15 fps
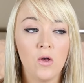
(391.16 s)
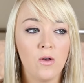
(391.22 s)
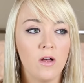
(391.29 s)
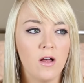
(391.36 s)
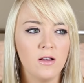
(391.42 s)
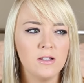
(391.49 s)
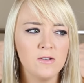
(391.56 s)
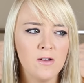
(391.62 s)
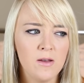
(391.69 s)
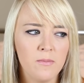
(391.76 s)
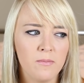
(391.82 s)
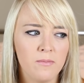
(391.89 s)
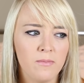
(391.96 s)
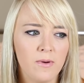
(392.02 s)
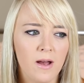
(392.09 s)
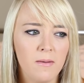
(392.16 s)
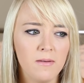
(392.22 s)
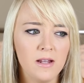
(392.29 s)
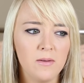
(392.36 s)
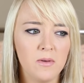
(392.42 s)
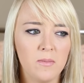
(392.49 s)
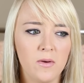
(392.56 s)
Oh, also I'm probably
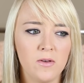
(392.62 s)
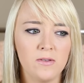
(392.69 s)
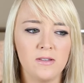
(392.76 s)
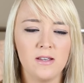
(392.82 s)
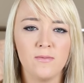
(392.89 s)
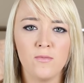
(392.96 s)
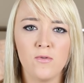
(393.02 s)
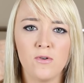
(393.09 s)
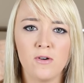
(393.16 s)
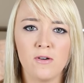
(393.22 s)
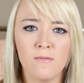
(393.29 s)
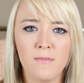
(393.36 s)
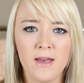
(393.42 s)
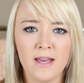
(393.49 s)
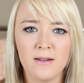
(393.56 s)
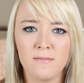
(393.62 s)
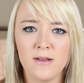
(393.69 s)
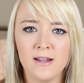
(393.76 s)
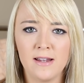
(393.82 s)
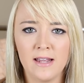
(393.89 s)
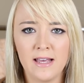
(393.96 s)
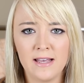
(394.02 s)
gonna be posting more Meghan
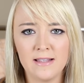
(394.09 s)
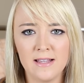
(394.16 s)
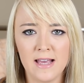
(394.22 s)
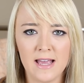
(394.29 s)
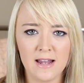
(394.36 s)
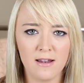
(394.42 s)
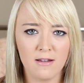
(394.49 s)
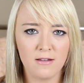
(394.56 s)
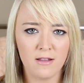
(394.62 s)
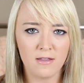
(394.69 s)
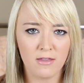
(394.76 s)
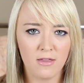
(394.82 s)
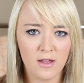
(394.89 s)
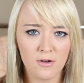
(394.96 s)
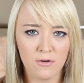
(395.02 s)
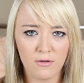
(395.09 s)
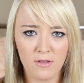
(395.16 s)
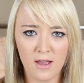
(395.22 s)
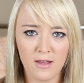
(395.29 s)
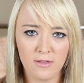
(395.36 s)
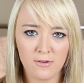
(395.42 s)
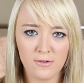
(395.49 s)
Mondays and Thunder
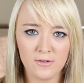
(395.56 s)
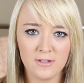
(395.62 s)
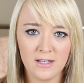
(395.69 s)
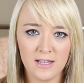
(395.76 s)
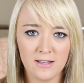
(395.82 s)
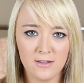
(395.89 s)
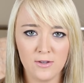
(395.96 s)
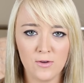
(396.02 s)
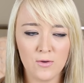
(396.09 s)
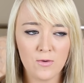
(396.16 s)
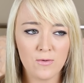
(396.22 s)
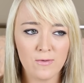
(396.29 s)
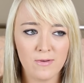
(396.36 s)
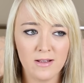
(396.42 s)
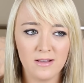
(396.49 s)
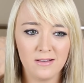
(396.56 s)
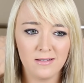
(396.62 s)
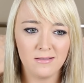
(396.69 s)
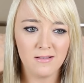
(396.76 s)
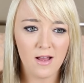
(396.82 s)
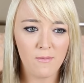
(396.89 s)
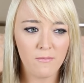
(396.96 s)
Thigh Thursdays, so
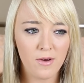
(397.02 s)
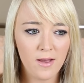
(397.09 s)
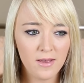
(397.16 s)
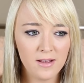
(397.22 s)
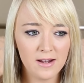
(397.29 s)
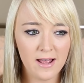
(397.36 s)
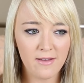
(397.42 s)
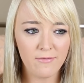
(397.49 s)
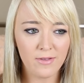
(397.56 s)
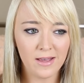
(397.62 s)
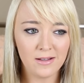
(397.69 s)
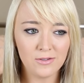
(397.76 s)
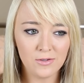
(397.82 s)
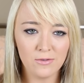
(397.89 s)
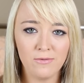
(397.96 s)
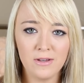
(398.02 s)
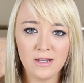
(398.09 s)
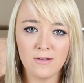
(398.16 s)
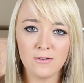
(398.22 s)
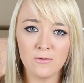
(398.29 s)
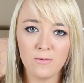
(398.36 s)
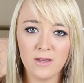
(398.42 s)
I'm probably gonna have like two
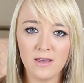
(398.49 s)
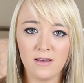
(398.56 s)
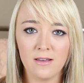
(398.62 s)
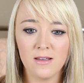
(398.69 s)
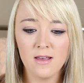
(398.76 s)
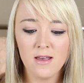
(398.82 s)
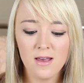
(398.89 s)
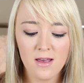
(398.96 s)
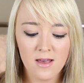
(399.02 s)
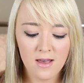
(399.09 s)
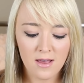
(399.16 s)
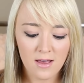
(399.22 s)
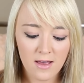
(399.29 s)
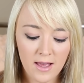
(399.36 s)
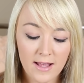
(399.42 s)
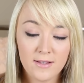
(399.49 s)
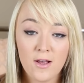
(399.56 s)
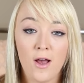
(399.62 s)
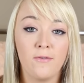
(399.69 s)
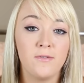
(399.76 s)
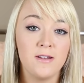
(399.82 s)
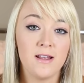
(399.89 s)
videos a week as
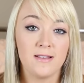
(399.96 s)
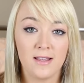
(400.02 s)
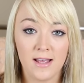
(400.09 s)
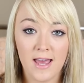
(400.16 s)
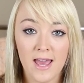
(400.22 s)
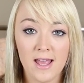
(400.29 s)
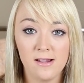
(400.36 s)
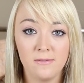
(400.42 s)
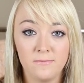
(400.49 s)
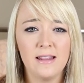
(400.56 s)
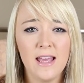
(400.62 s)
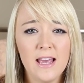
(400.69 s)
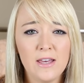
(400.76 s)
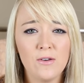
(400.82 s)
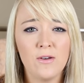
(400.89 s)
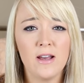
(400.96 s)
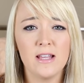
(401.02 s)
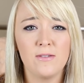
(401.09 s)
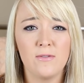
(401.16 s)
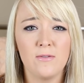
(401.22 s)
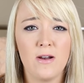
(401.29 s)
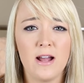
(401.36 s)
often as I can. Thank you
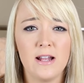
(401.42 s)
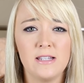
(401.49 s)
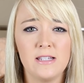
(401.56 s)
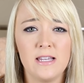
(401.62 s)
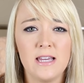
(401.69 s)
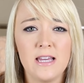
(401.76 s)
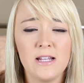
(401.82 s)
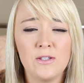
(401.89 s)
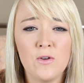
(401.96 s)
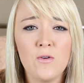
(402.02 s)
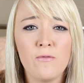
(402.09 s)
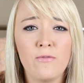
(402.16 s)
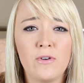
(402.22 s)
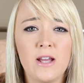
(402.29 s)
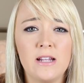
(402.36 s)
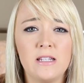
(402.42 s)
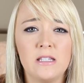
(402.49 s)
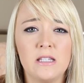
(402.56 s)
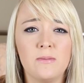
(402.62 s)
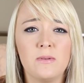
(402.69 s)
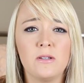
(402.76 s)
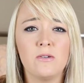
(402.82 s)
guys for watching. Don't forget to
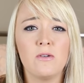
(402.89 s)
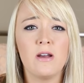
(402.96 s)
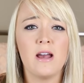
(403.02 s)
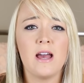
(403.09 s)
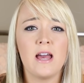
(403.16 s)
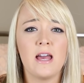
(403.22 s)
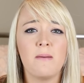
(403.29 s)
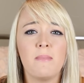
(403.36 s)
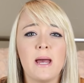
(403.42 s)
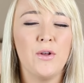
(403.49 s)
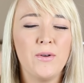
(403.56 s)
subscribe.